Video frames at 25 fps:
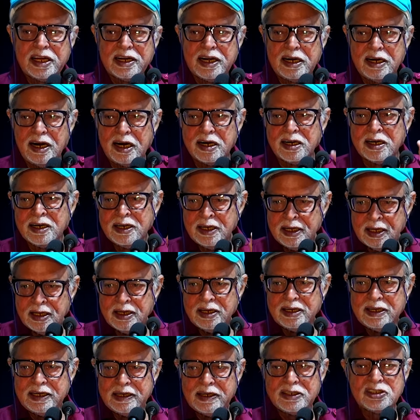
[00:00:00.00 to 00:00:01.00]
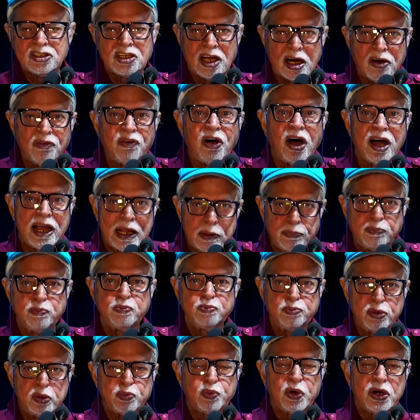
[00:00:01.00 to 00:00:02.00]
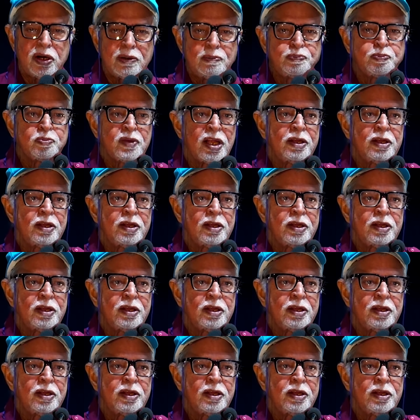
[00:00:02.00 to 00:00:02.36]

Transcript: They cannot serve high people.